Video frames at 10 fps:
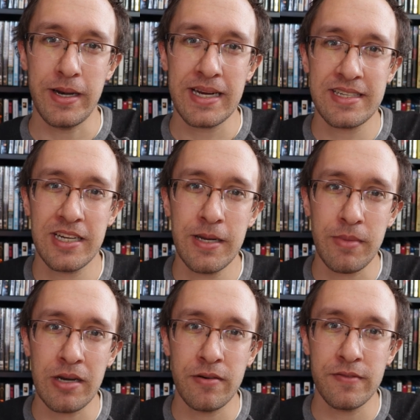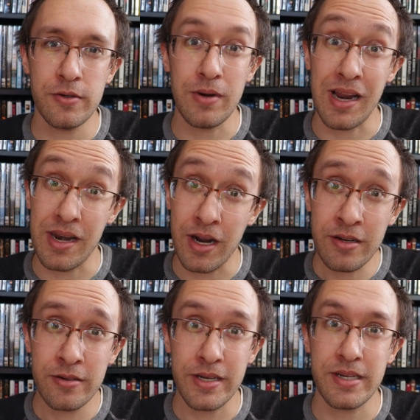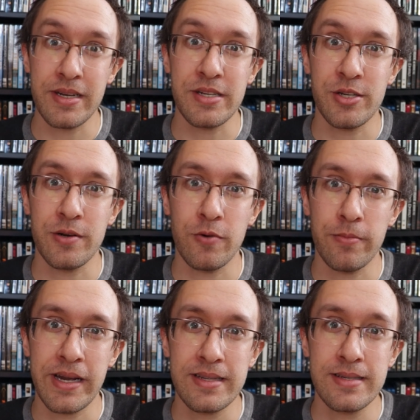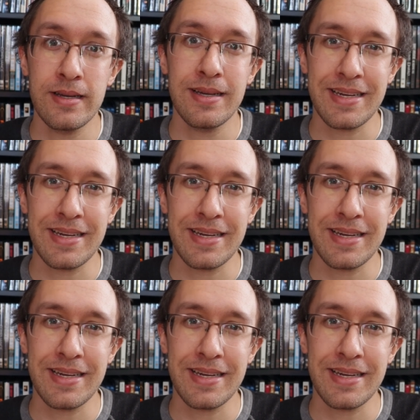where next time I review another Indonesian romance,